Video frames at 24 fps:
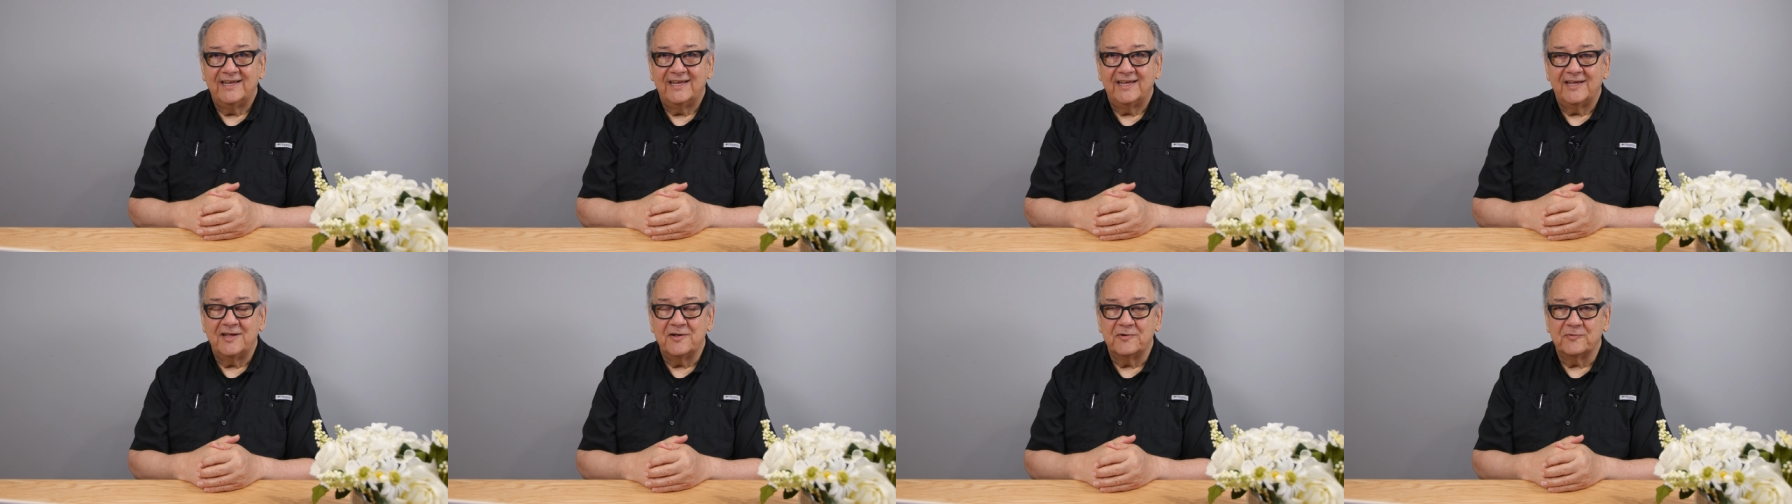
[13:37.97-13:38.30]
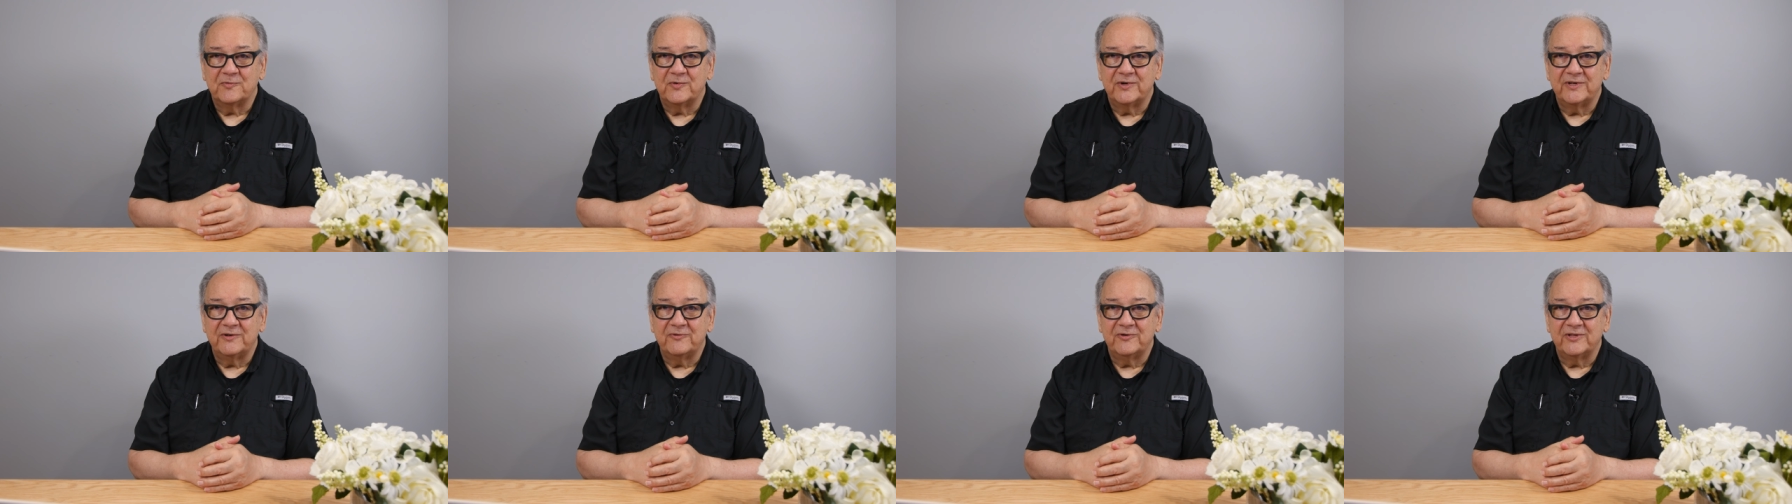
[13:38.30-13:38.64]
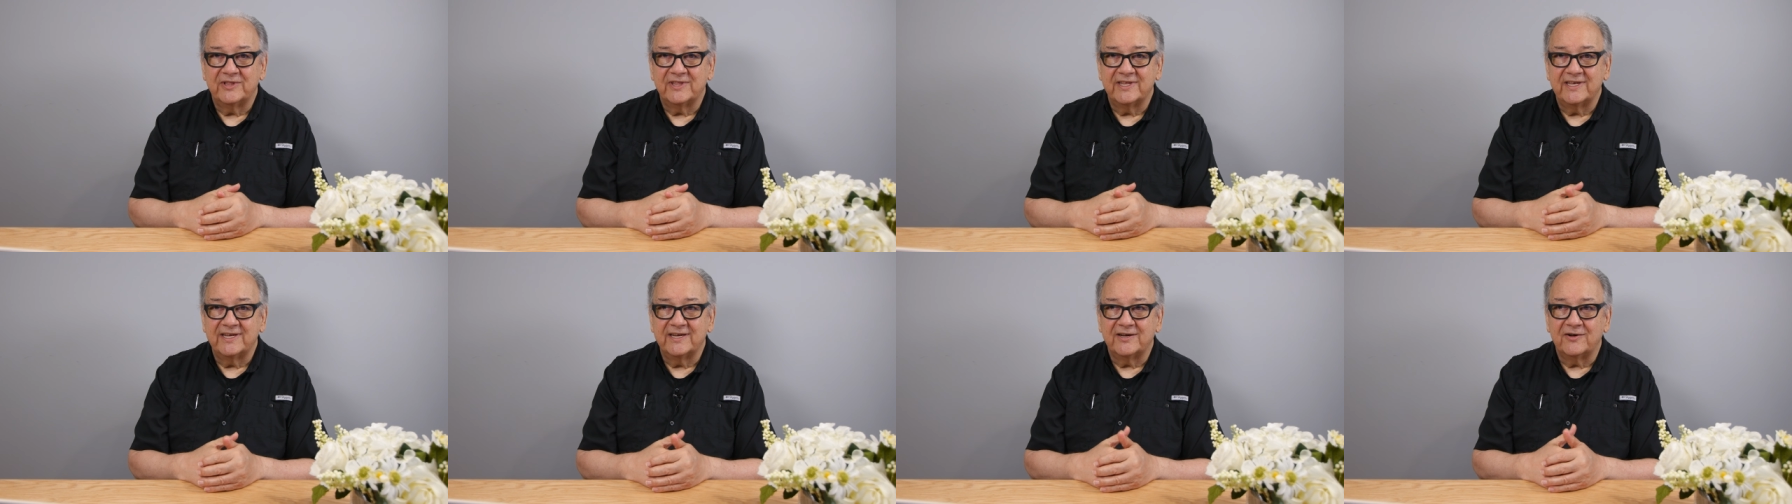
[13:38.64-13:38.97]
And we
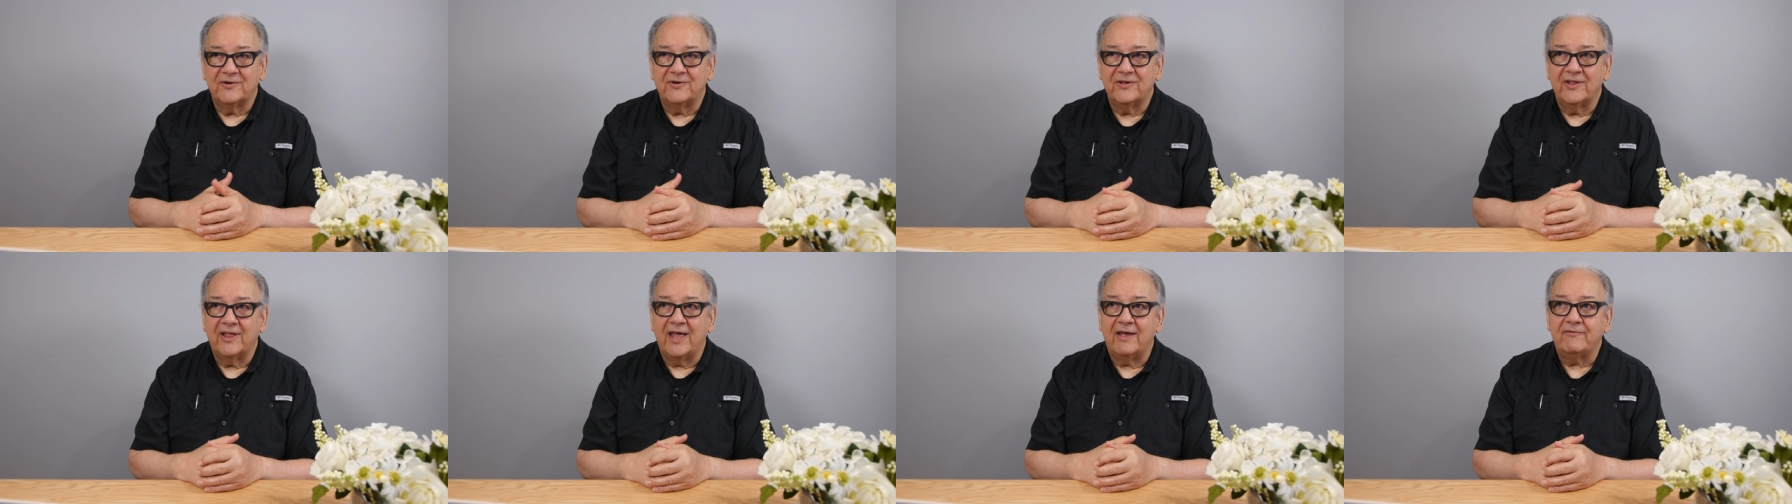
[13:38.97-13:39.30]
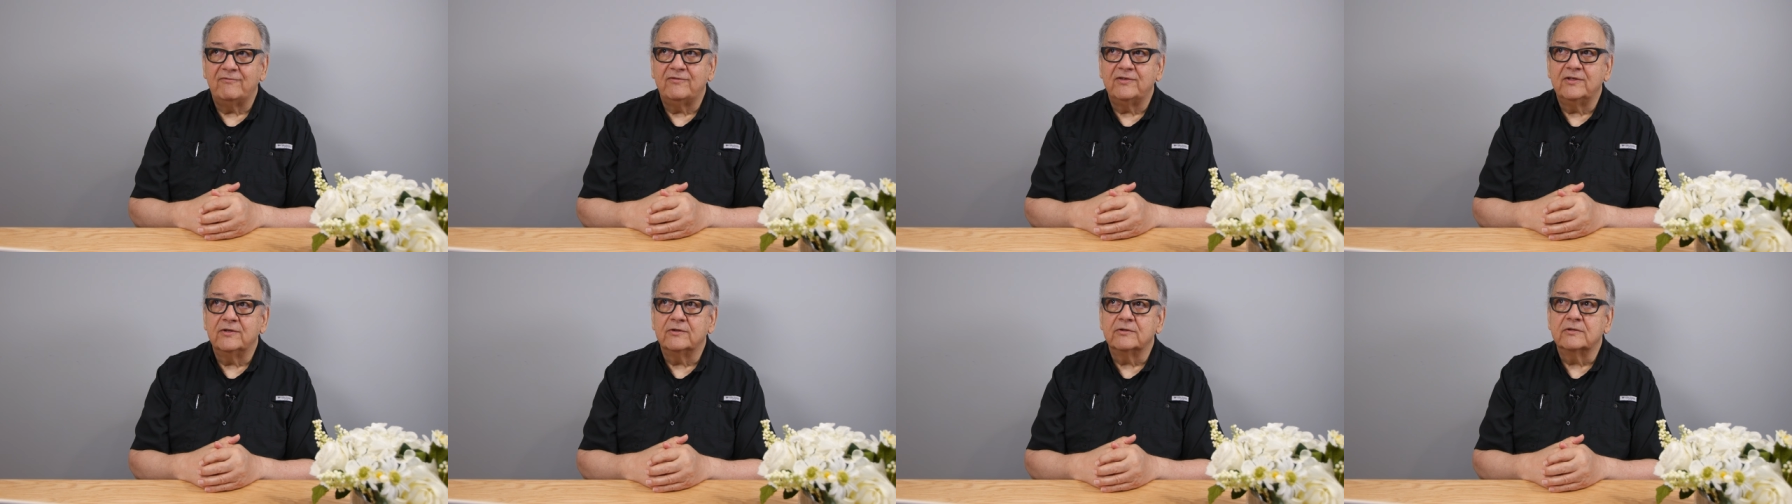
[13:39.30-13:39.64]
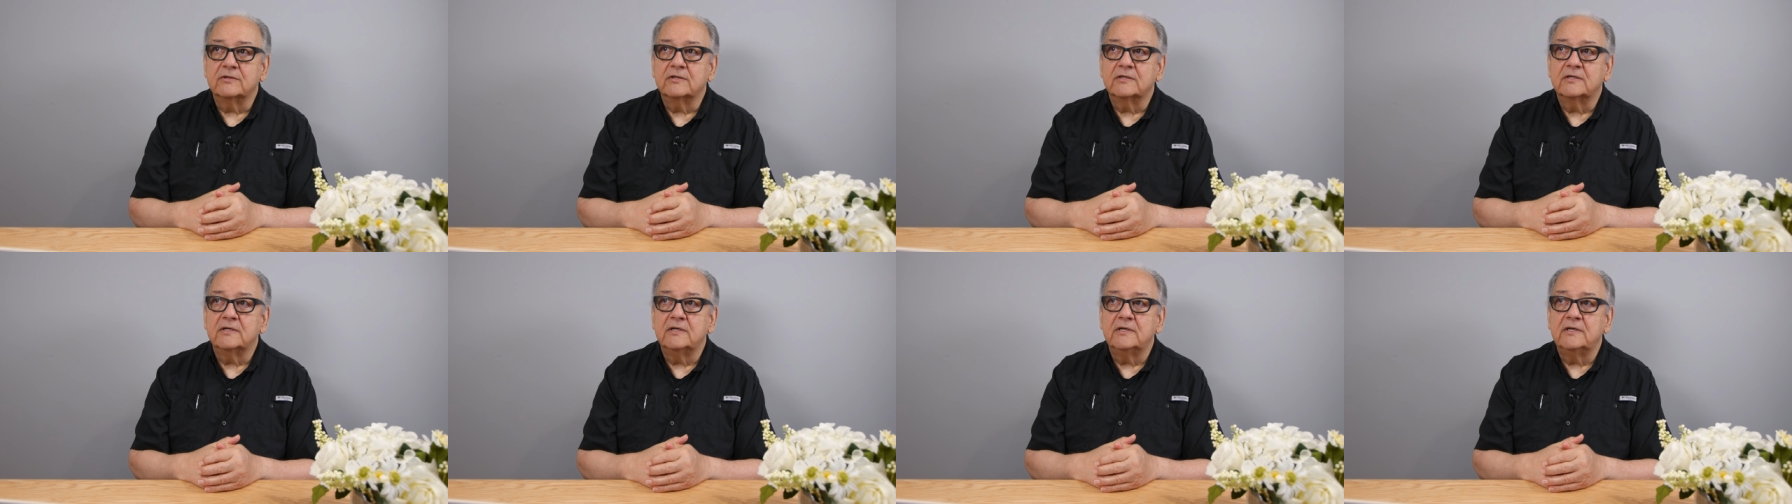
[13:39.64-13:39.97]
would think, oh, that
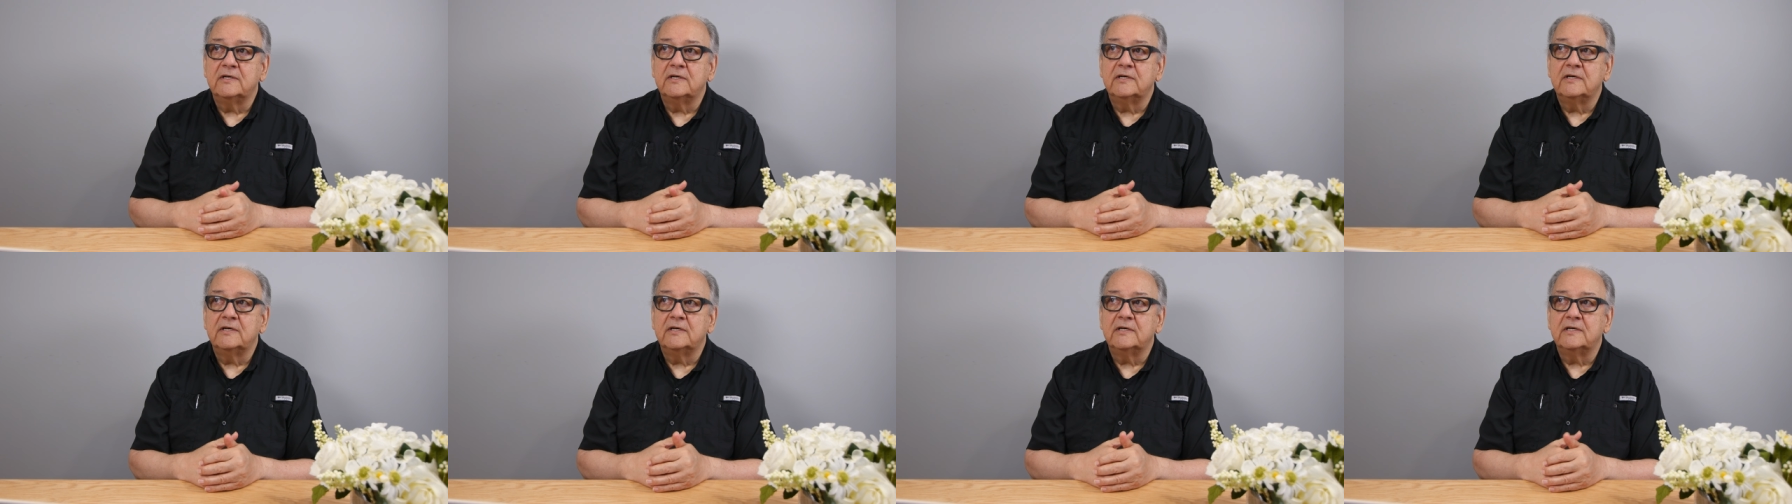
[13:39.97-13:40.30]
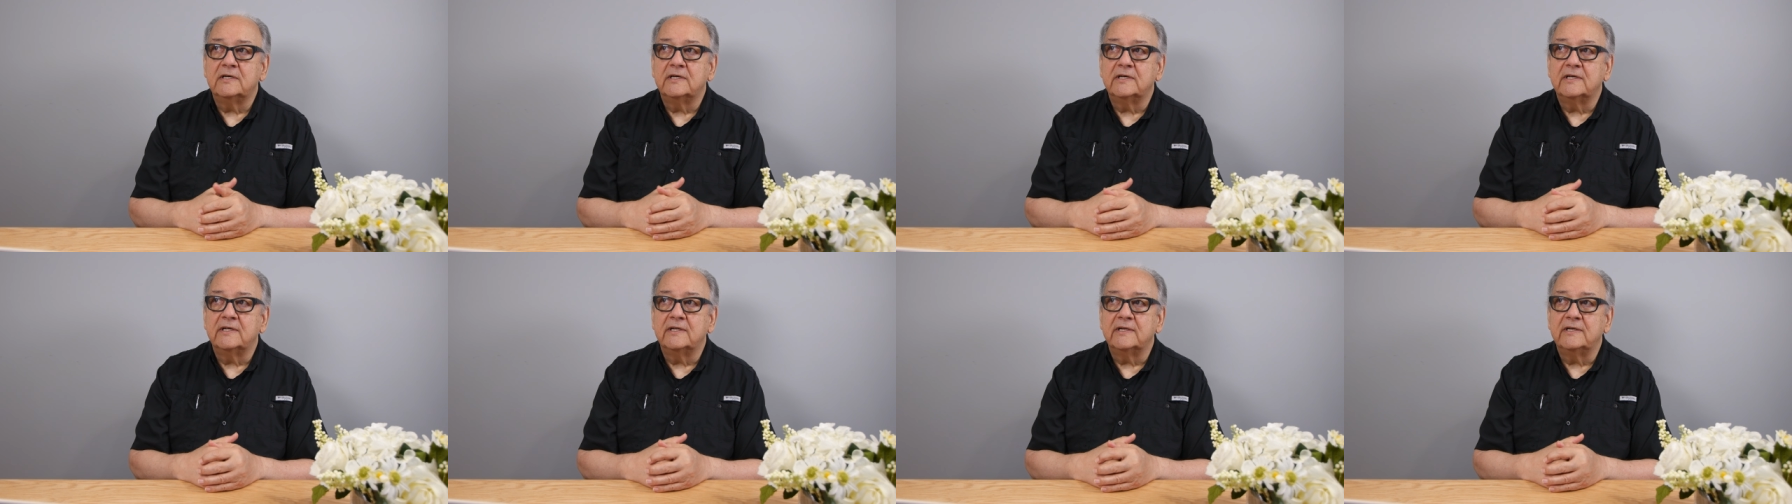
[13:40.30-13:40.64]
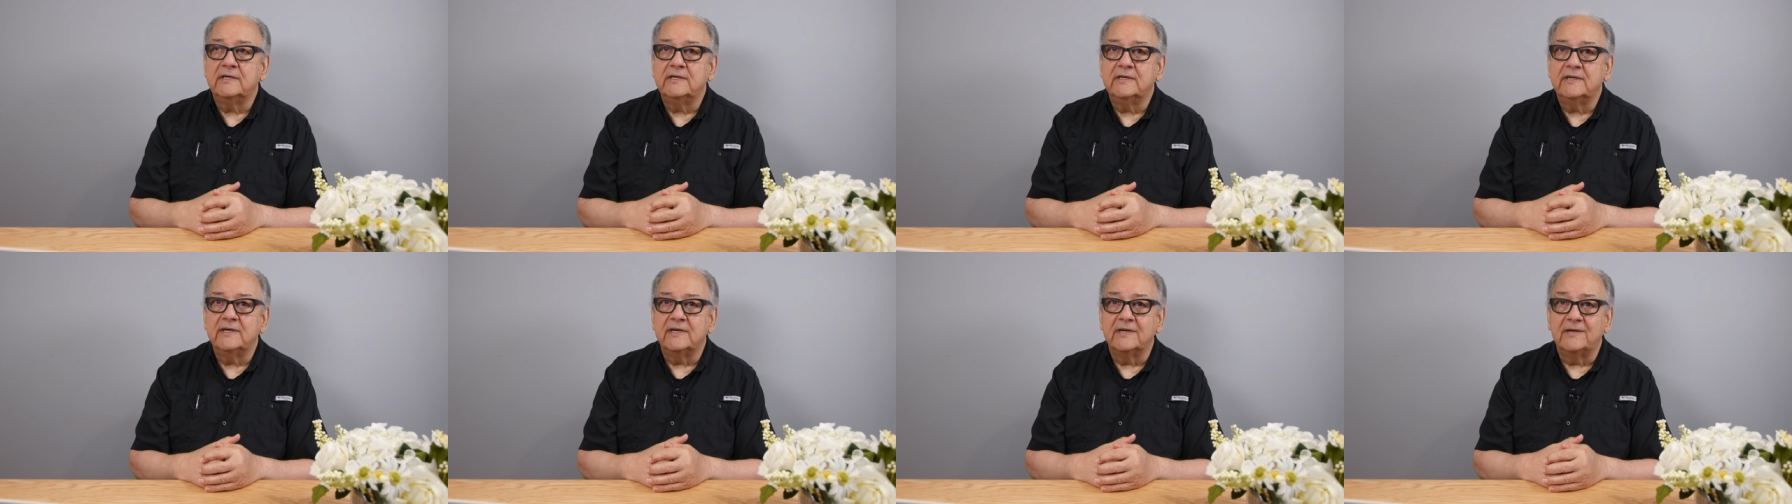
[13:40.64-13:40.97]
feels good.
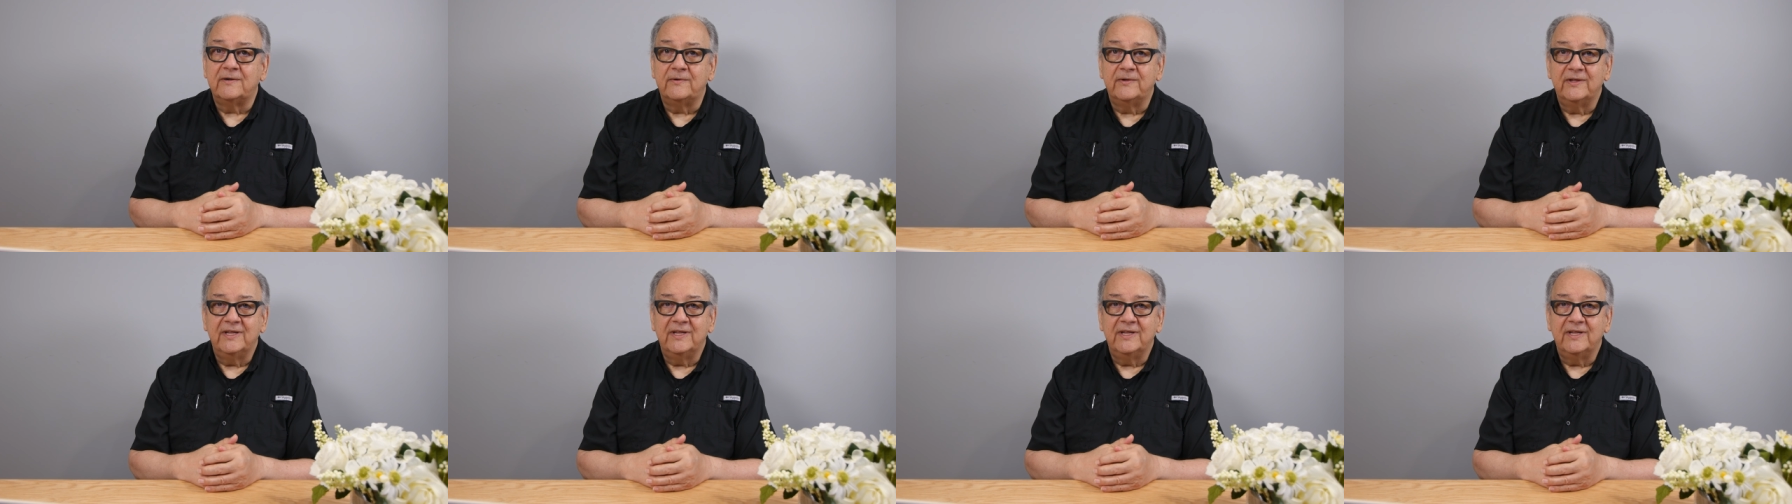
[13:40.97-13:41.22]
You know,